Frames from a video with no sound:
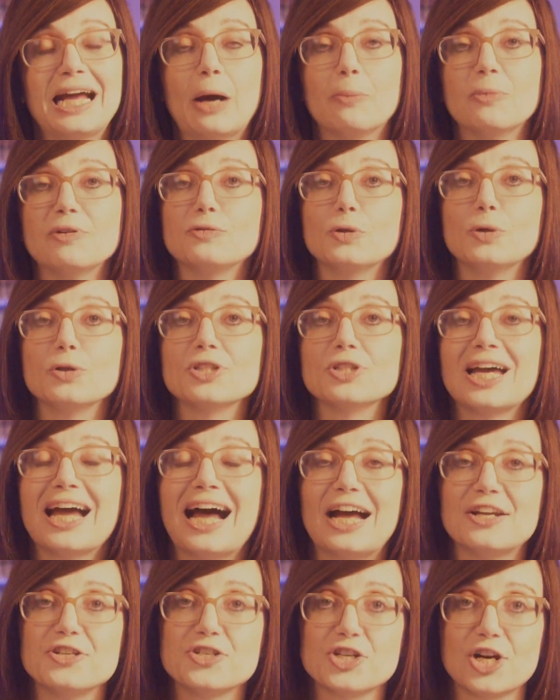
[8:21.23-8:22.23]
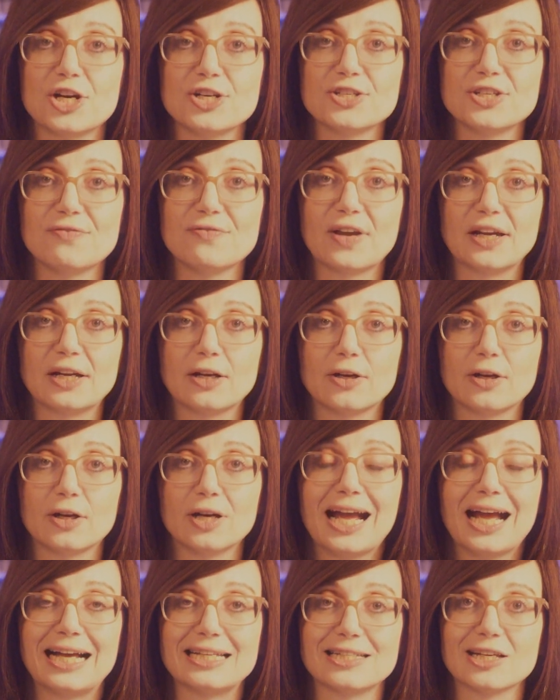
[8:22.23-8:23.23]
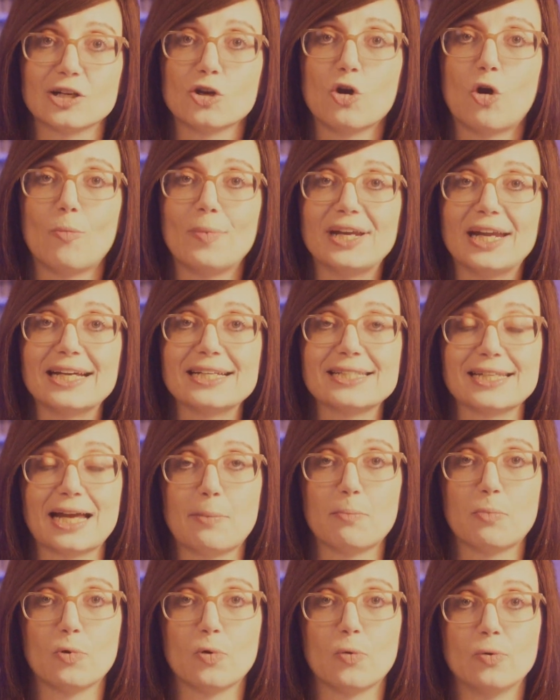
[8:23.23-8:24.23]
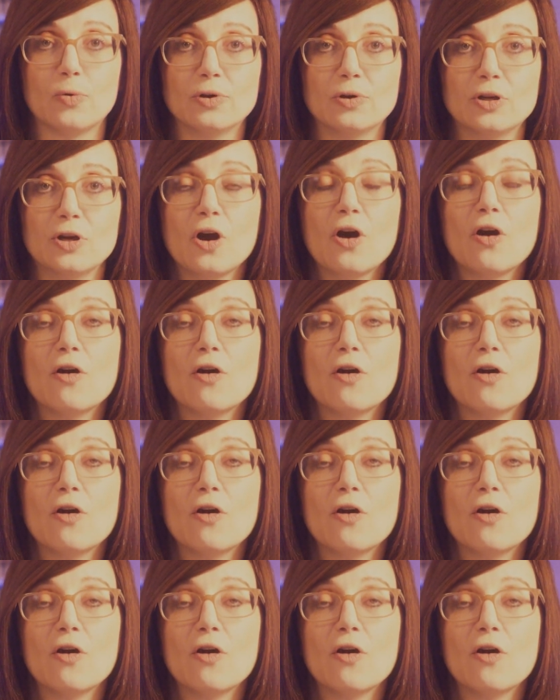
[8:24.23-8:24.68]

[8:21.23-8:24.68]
and we've looked at jersey finger as a common example.